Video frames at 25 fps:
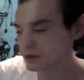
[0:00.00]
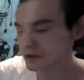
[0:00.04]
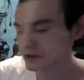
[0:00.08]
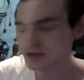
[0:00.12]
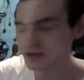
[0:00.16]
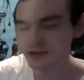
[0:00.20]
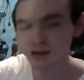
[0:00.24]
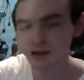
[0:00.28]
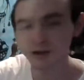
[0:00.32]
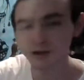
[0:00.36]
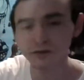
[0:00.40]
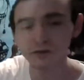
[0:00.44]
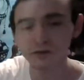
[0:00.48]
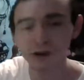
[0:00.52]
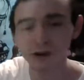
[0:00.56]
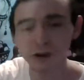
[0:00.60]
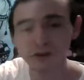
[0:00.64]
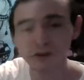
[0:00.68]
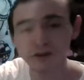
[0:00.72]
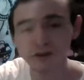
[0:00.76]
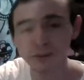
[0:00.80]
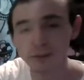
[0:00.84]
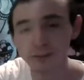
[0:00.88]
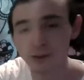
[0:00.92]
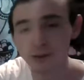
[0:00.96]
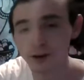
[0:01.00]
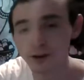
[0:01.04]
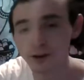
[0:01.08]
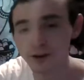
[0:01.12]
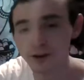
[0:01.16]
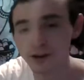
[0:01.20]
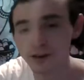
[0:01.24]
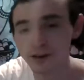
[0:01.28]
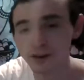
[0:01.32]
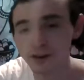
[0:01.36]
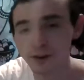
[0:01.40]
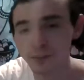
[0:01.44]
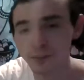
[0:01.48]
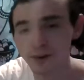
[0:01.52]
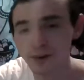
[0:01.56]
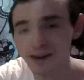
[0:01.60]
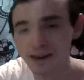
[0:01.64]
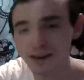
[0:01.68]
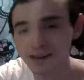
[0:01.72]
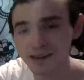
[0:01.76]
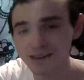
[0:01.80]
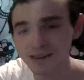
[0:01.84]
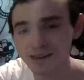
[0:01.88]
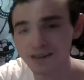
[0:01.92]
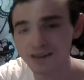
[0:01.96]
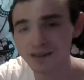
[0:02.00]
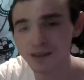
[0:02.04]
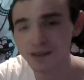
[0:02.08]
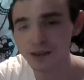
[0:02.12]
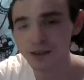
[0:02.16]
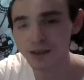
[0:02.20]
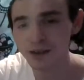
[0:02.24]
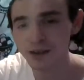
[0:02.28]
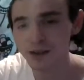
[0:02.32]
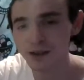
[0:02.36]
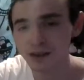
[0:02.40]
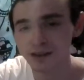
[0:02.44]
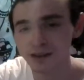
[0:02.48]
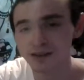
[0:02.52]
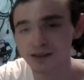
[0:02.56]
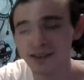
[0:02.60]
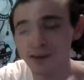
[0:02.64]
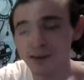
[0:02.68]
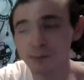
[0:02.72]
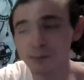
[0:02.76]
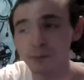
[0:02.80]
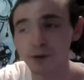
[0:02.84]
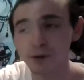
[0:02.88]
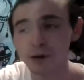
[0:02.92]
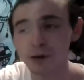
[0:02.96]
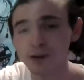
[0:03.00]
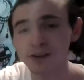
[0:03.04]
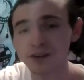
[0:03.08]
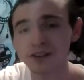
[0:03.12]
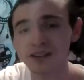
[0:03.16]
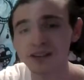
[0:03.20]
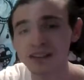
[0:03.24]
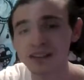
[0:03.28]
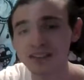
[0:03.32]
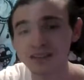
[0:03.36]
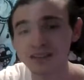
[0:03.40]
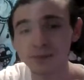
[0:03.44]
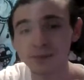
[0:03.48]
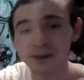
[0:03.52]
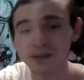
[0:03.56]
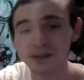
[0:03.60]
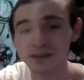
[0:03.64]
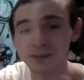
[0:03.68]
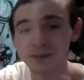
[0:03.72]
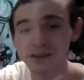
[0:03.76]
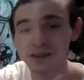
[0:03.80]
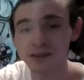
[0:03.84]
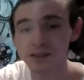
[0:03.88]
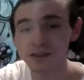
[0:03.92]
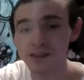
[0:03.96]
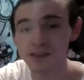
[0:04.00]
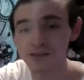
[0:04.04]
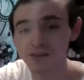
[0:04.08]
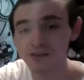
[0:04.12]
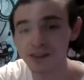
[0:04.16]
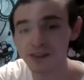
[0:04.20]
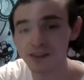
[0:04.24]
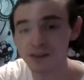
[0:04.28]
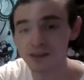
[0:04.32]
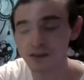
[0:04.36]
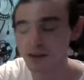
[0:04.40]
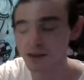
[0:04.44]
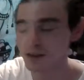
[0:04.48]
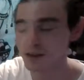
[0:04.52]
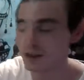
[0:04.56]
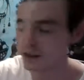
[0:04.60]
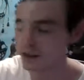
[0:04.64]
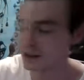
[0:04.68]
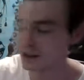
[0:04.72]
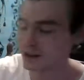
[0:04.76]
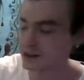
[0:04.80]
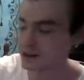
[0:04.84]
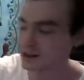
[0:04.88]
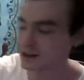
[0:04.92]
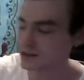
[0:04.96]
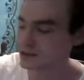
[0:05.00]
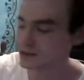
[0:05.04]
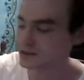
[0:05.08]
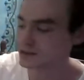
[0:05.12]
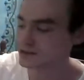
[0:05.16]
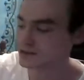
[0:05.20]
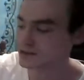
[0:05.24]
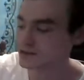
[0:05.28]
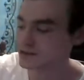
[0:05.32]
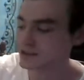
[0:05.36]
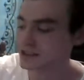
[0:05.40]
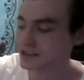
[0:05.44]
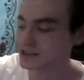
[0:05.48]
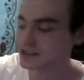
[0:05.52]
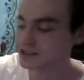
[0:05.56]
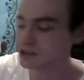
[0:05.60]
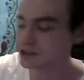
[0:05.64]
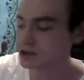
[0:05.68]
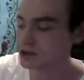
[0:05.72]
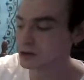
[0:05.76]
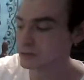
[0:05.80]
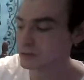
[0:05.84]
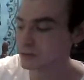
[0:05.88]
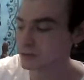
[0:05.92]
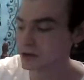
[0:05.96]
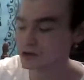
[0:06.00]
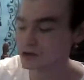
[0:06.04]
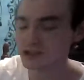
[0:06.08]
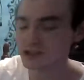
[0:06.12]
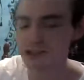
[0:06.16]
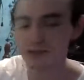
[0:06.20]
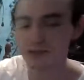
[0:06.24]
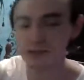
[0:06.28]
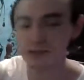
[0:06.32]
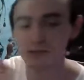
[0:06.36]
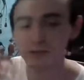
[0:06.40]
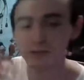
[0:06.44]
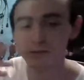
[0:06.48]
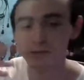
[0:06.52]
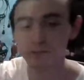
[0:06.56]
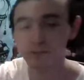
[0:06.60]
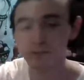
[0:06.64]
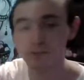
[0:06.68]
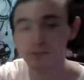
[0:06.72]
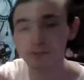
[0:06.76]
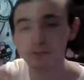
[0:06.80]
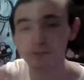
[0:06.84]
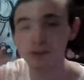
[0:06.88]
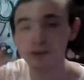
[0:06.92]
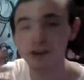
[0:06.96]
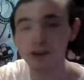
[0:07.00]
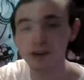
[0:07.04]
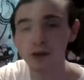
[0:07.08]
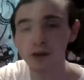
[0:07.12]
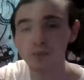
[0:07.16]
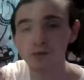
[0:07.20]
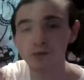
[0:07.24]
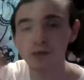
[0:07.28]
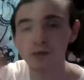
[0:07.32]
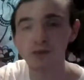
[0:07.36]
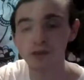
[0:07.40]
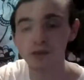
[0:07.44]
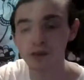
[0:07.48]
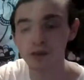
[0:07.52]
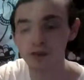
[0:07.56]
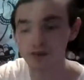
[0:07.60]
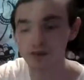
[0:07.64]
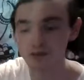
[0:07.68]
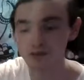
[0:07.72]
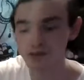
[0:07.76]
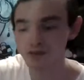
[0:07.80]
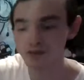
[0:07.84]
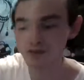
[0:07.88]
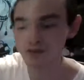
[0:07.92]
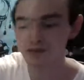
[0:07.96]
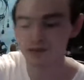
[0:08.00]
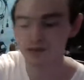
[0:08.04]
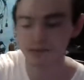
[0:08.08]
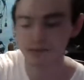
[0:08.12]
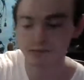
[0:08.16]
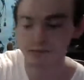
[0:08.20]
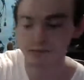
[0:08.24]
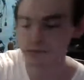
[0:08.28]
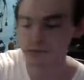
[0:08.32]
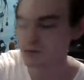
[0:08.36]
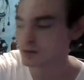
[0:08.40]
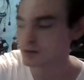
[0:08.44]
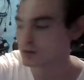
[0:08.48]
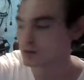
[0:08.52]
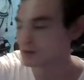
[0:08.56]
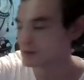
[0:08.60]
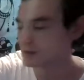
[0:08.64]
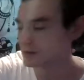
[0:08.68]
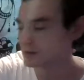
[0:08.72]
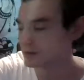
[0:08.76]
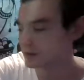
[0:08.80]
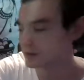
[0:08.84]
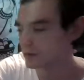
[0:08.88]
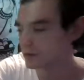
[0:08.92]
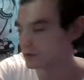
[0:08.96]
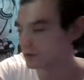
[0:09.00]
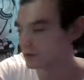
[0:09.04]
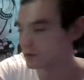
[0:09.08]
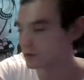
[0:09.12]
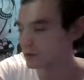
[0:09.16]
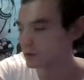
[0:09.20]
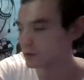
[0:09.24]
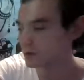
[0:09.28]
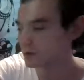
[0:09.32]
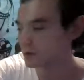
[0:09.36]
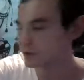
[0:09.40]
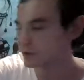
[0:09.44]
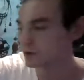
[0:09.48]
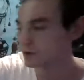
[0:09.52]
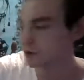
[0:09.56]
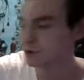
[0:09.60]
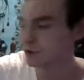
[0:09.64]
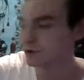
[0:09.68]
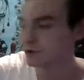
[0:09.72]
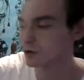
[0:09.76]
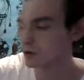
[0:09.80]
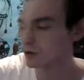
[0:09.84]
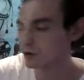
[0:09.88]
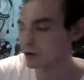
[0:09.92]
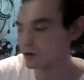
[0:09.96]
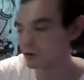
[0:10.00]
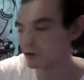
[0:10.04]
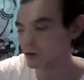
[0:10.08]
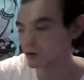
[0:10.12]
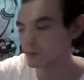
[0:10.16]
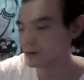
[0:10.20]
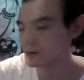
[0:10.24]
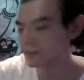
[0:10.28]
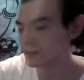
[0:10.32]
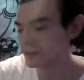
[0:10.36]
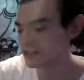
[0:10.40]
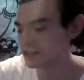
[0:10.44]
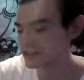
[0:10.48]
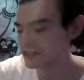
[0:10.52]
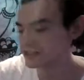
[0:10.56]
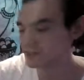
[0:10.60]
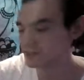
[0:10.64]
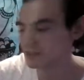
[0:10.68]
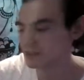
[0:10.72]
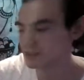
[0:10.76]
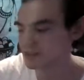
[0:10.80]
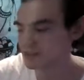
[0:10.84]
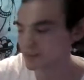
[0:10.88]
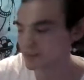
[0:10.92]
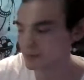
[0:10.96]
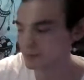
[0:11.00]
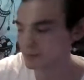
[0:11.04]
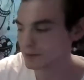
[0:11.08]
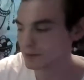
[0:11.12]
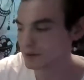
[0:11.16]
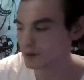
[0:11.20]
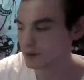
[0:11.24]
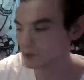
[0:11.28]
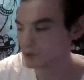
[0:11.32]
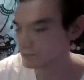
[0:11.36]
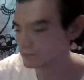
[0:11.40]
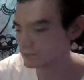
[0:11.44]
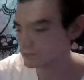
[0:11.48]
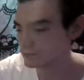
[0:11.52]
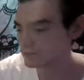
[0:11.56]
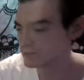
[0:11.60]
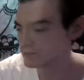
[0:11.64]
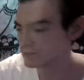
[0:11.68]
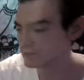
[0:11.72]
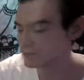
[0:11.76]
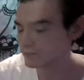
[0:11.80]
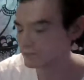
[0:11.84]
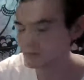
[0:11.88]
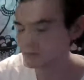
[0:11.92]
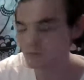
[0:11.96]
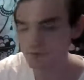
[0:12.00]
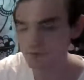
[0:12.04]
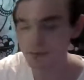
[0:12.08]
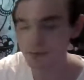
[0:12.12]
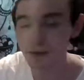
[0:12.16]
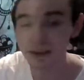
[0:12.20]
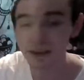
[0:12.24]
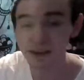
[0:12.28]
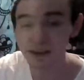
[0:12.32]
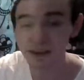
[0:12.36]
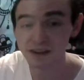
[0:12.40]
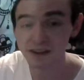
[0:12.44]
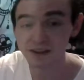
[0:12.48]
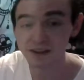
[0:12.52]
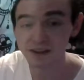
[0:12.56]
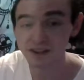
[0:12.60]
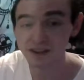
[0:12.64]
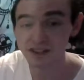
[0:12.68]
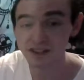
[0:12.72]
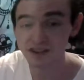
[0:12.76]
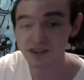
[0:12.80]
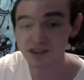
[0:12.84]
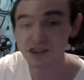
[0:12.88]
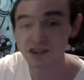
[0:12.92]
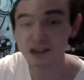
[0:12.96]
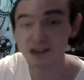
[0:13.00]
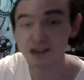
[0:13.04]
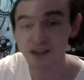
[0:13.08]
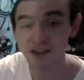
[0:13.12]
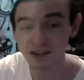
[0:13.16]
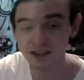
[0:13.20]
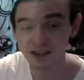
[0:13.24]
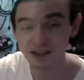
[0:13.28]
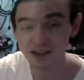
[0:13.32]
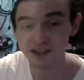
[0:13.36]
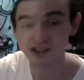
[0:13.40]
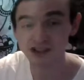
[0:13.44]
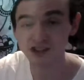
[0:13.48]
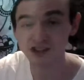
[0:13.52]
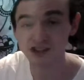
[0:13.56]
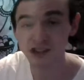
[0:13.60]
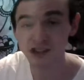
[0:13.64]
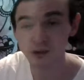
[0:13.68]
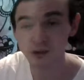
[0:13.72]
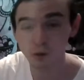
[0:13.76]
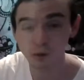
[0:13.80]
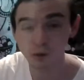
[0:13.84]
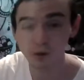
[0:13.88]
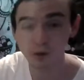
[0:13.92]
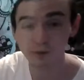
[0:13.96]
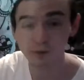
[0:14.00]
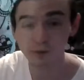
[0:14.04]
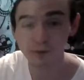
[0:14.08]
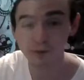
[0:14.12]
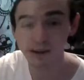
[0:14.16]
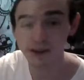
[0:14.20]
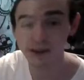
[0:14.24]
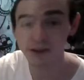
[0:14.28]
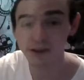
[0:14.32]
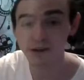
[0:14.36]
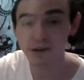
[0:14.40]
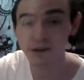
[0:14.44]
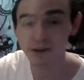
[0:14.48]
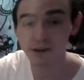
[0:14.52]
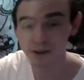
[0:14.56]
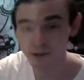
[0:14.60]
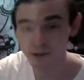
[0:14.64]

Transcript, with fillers: so if there was a burden in the past, that burden is about to be lifted and things are about to become revealed. You know, you're no longer going to be stressing about making a decision. A decision will be made